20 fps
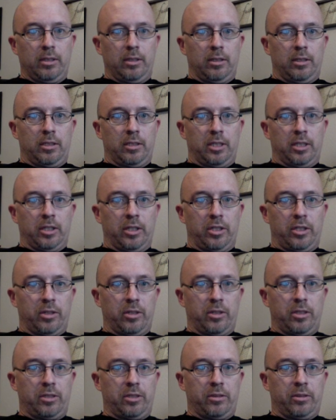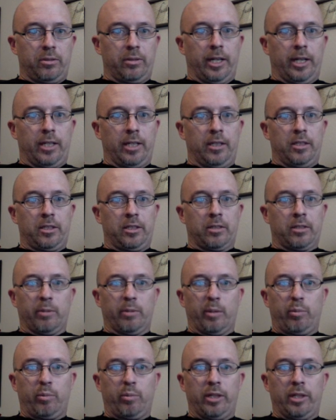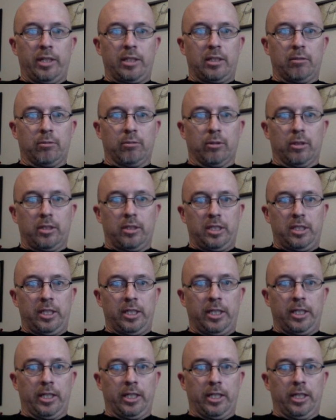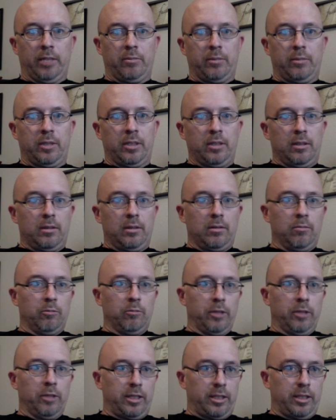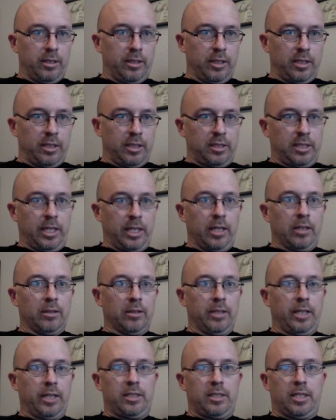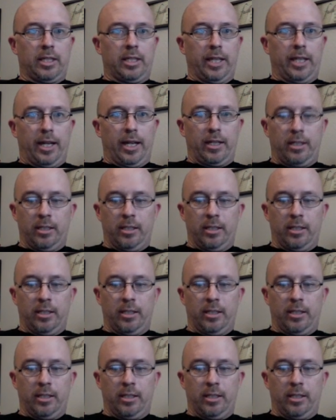It's going to search through that, and it's going to replace the word city name with the cell next to that.